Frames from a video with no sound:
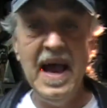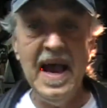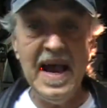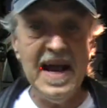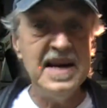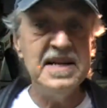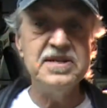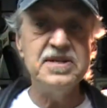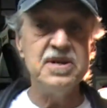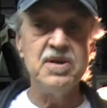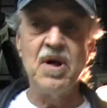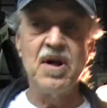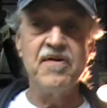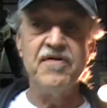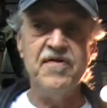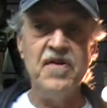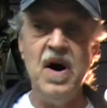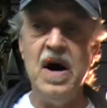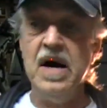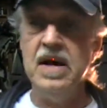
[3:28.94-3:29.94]
and it's a lot
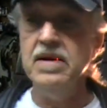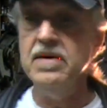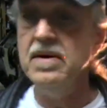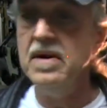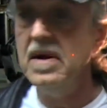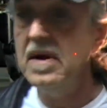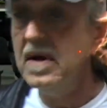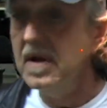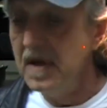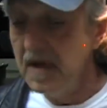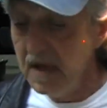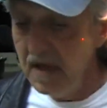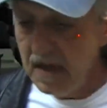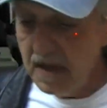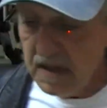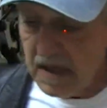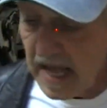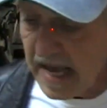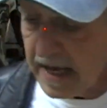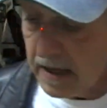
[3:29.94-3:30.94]
of fun.
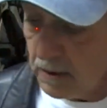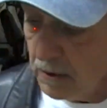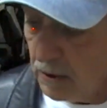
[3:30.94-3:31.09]
Like